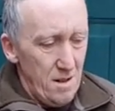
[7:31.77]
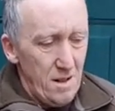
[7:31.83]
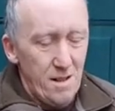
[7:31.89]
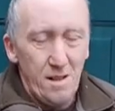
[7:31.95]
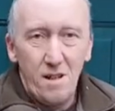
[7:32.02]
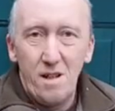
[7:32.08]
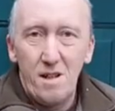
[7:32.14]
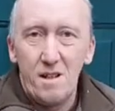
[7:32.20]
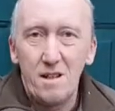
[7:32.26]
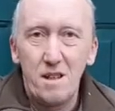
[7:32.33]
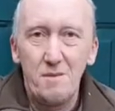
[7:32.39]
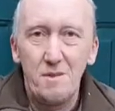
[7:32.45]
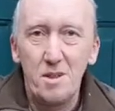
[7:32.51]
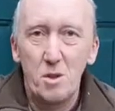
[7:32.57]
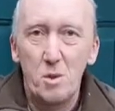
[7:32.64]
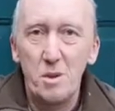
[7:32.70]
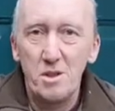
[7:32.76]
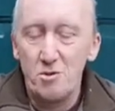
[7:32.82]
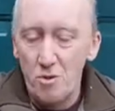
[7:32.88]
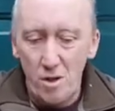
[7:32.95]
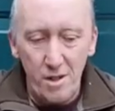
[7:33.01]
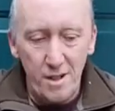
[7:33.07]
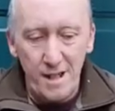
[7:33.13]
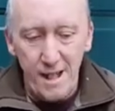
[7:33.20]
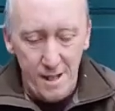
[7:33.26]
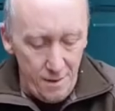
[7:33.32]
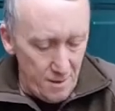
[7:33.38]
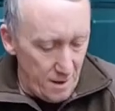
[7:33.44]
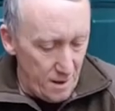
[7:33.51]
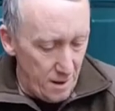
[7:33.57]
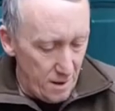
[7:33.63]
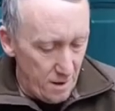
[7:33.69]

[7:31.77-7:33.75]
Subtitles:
gonna give it a quick dry down,